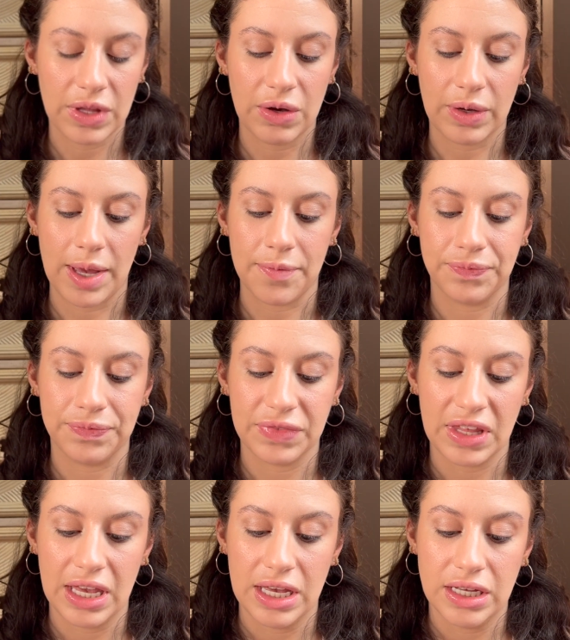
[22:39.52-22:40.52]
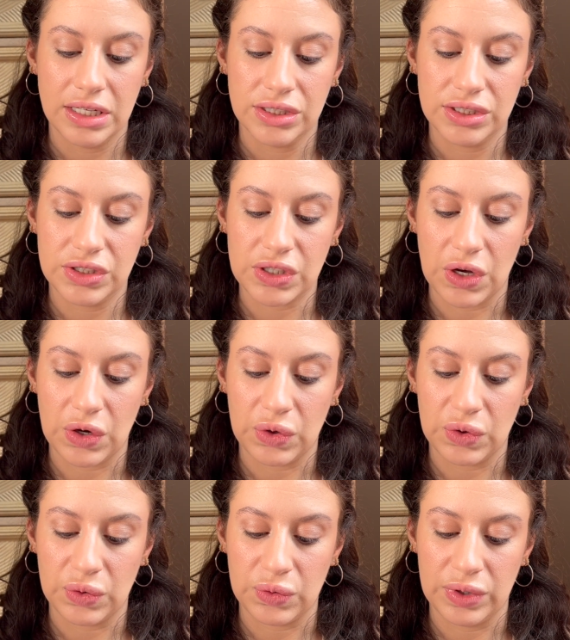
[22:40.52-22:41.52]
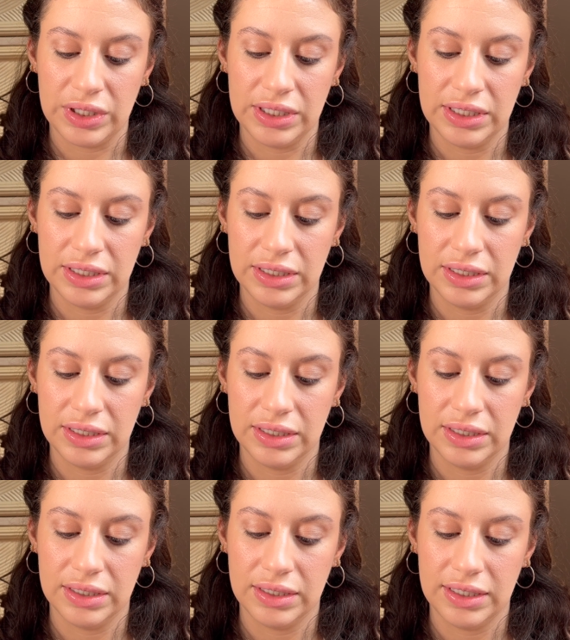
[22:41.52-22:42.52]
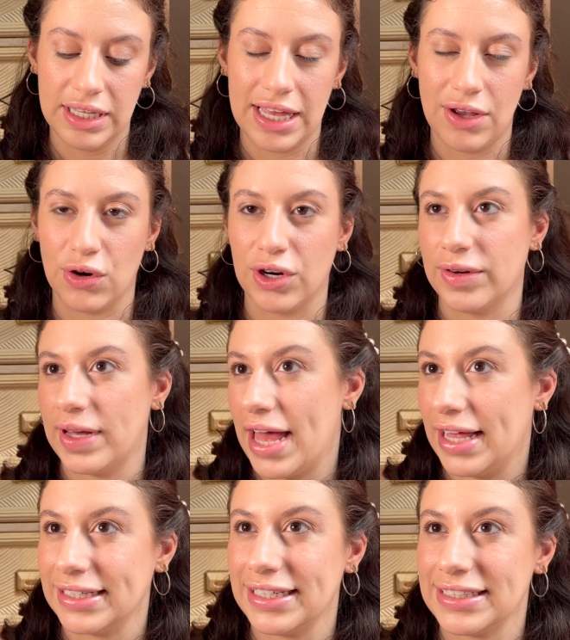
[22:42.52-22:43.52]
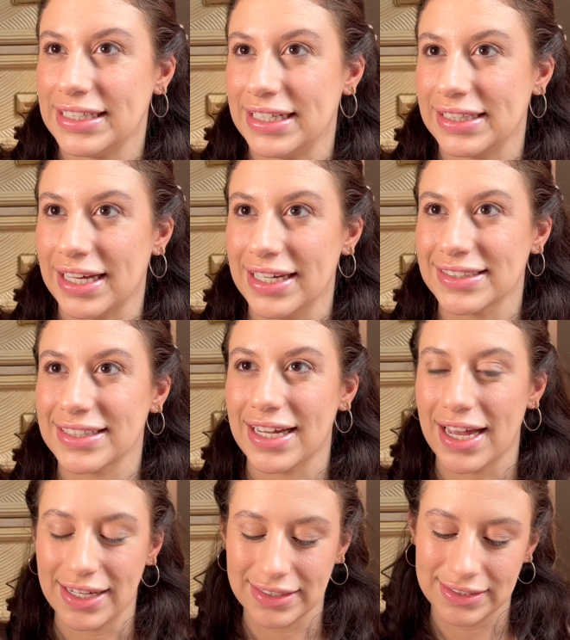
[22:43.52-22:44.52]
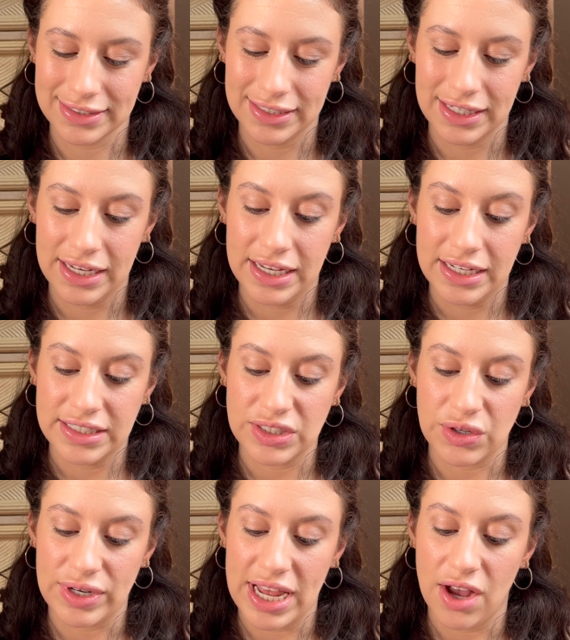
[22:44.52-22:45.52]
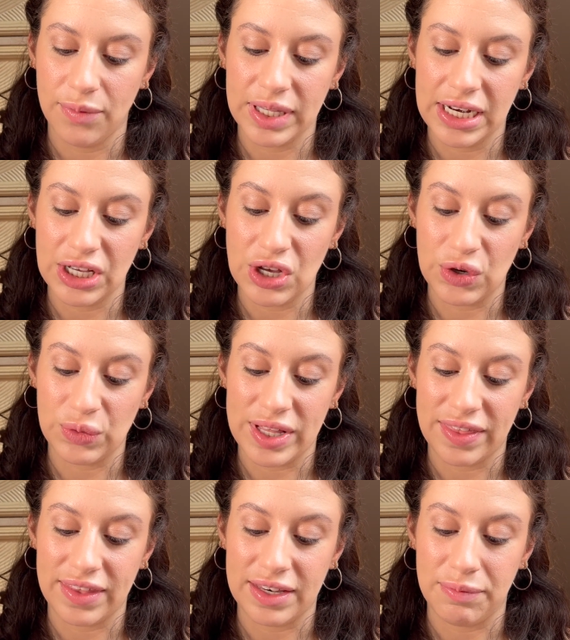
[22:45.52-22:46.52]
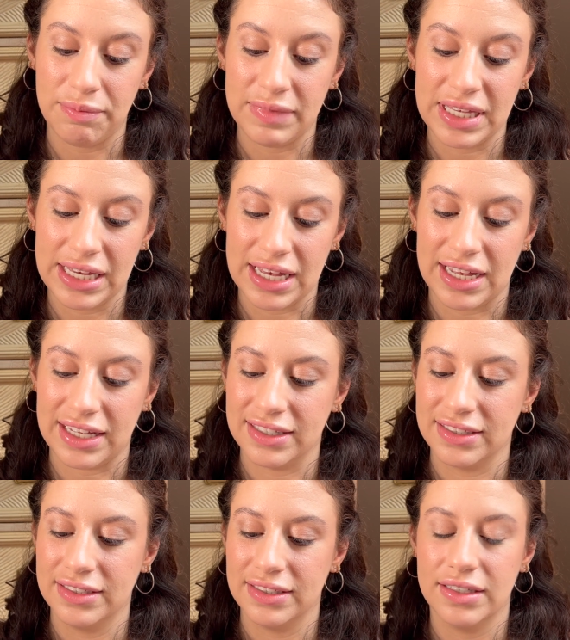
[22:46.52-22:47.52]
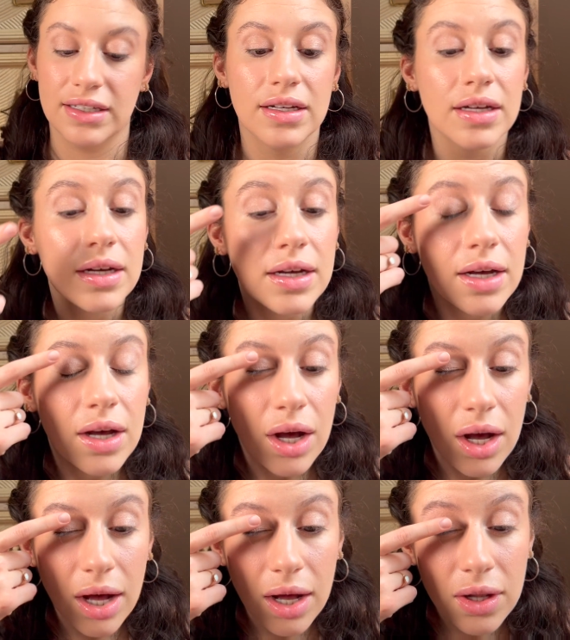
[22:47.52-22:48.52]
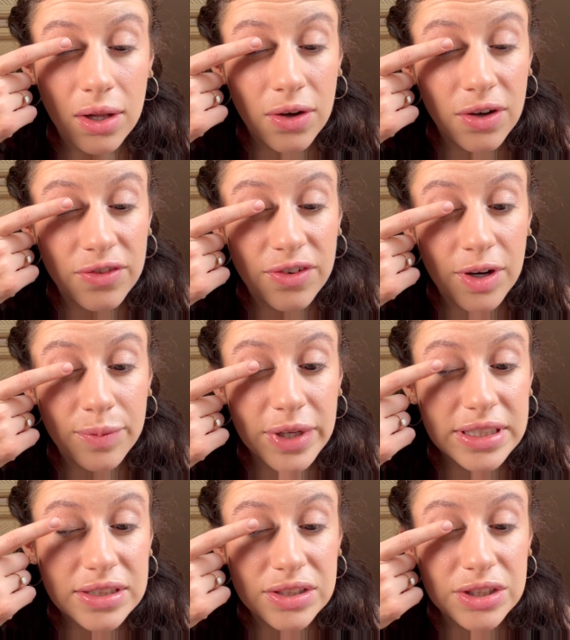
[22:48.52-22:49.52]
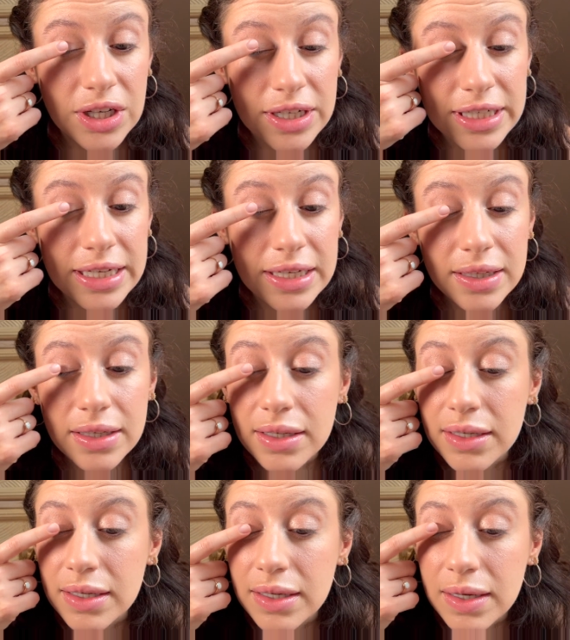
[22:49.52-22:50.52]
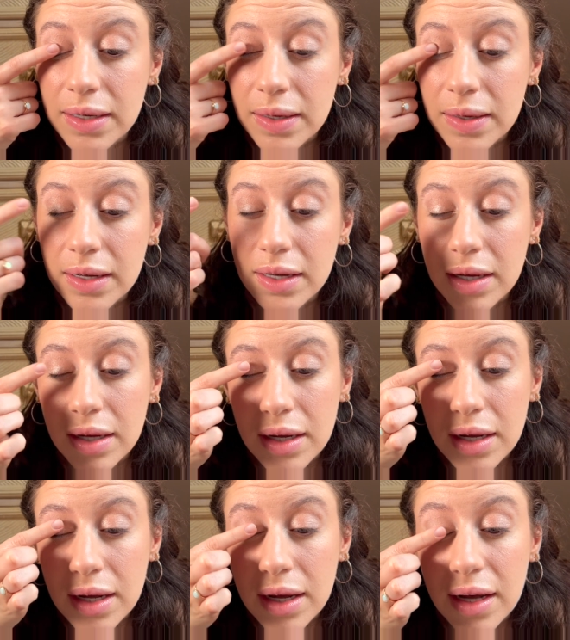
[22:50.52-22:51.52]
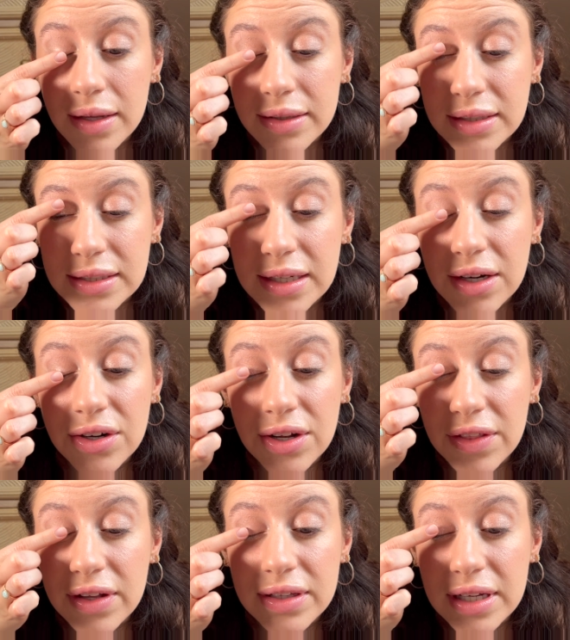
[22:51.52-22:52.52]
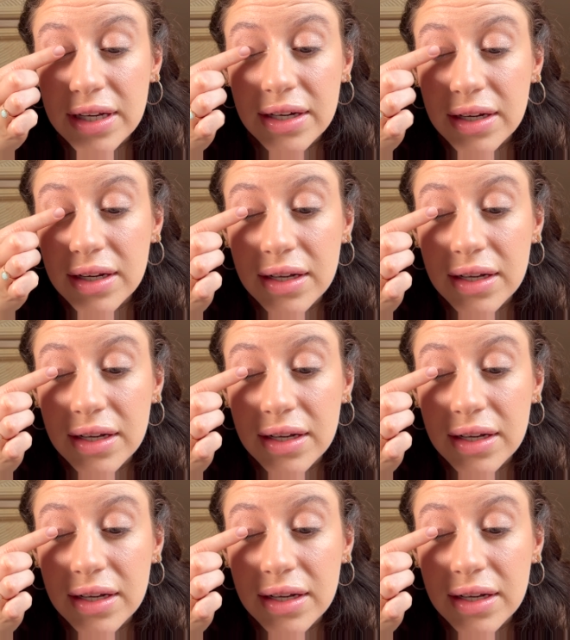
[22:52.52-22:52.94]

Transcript: Okay, so, or LED lights, I guess. So now I'm gonna go with Mia all over, but starting on the center of the lid,